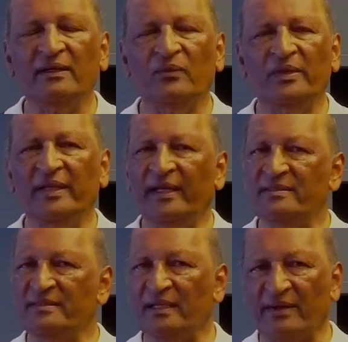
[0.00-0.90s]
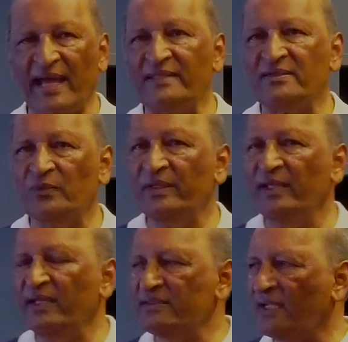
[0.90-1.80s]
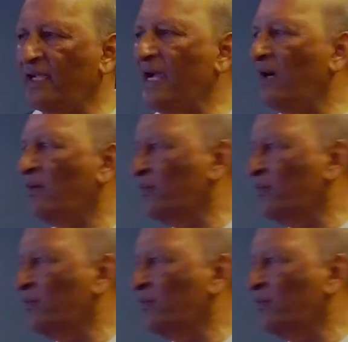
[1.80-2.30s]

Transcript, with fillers: whether it's a rat, whether it's a cow,